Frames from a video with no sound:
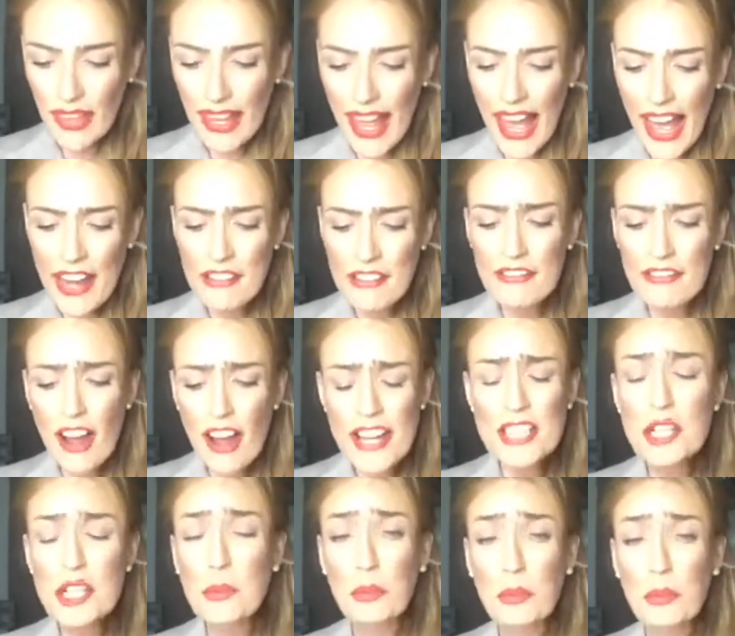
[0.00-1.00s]
And
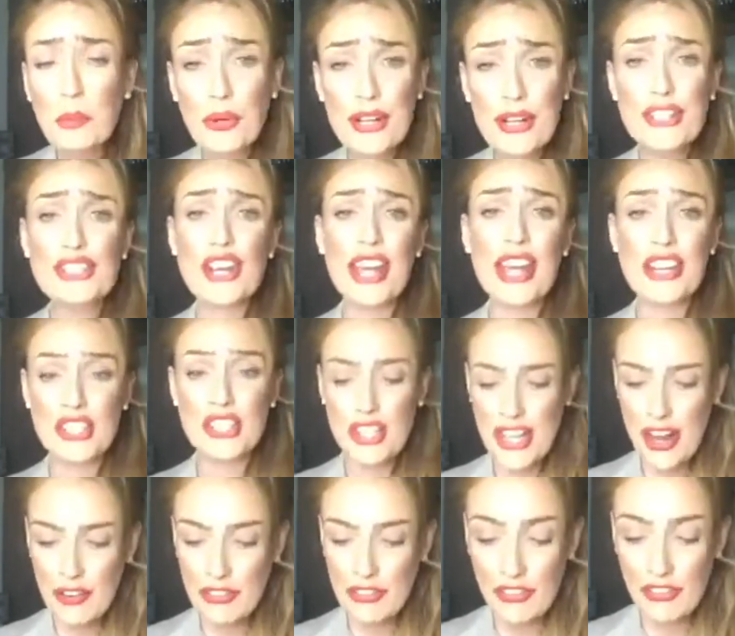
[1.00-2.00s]
find appreciation
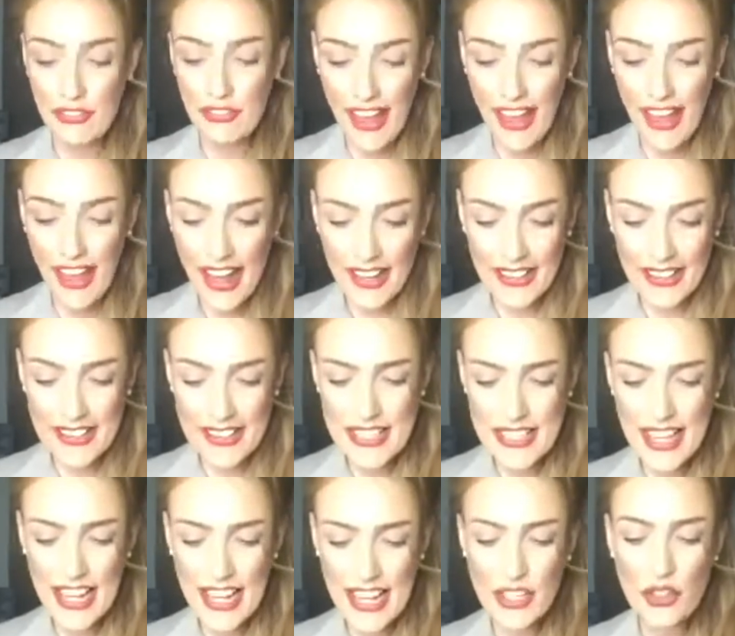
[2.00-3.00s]
out of the fact
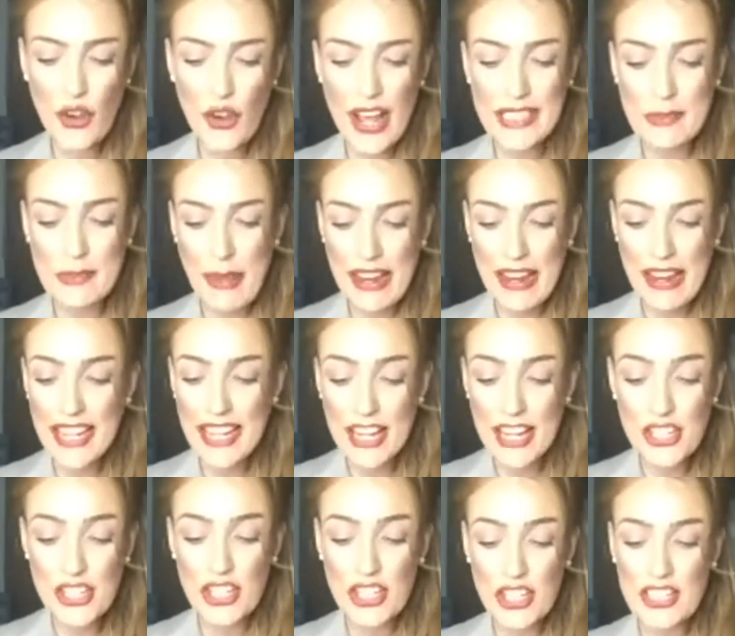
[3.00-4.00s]
that your
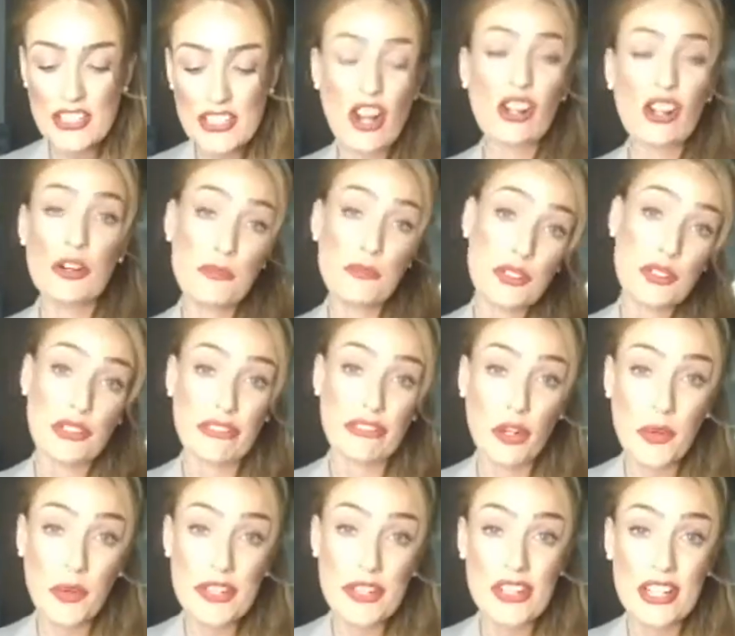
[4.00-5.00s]
expectation has not come to
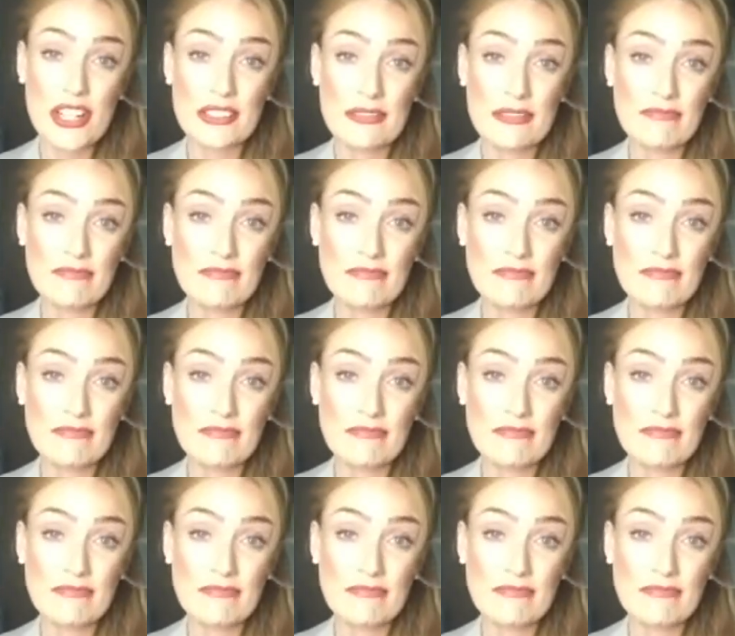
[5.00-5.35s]
fruition.